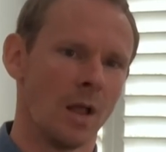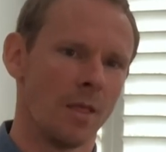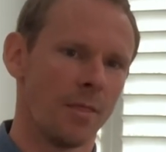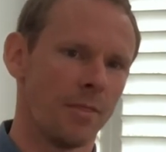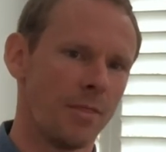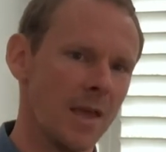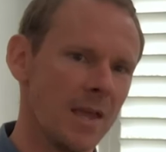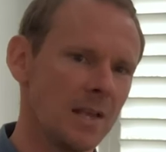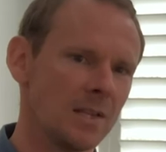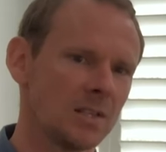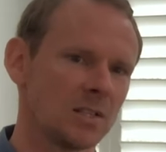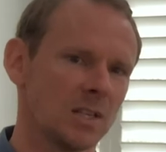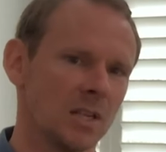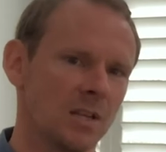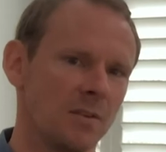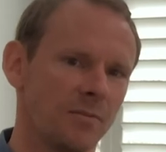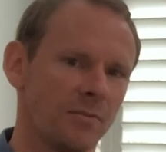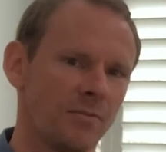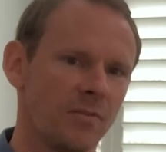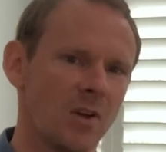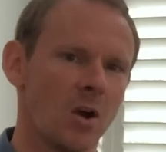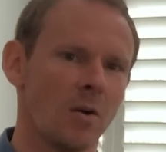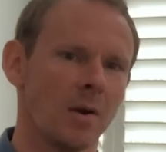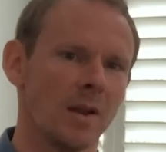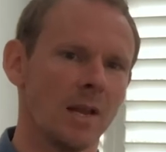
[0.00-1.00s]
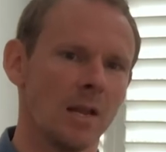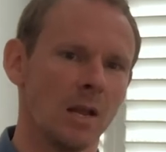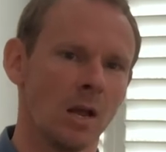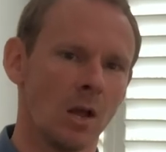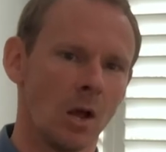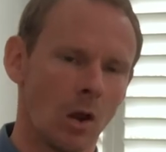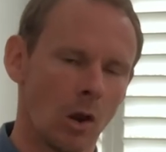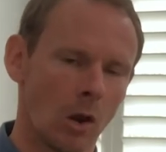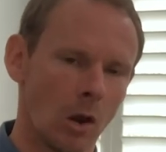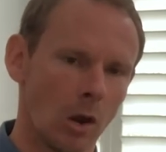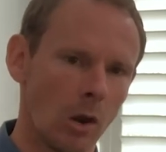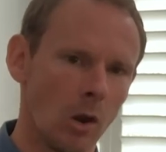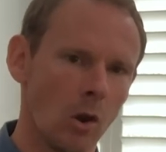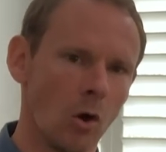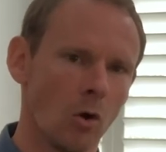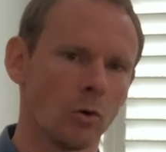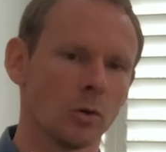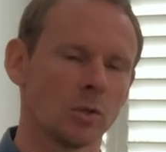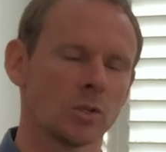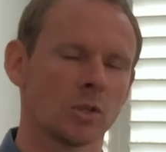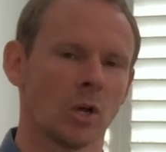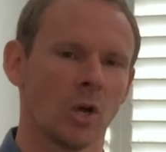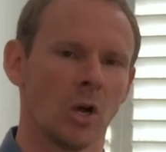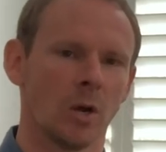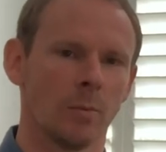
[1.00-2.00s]
They see very
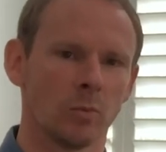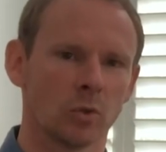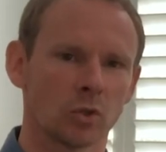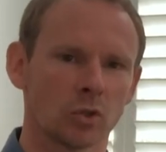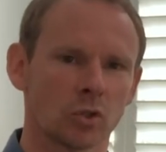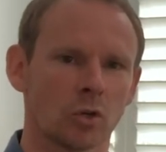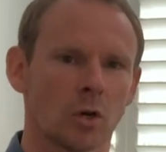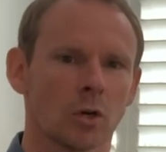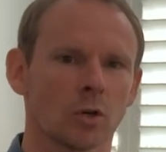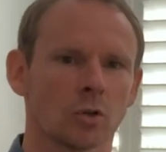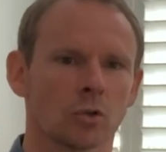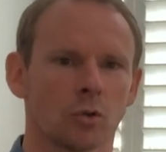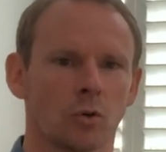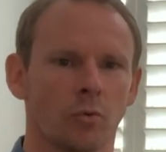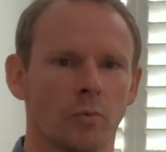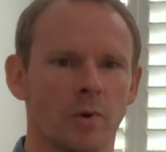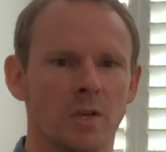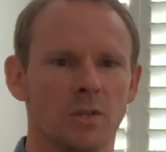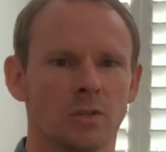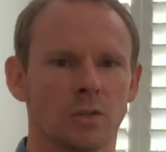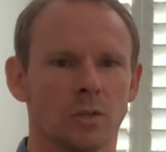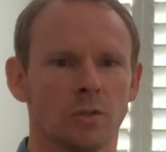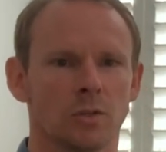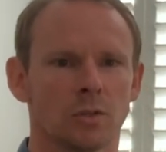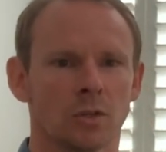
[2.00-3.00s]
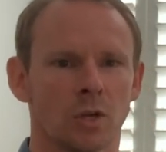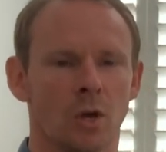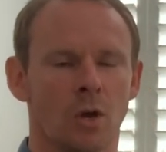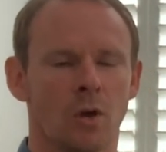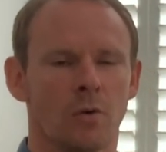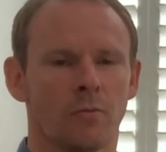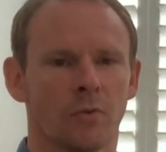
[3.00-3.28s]
long-term structural reasons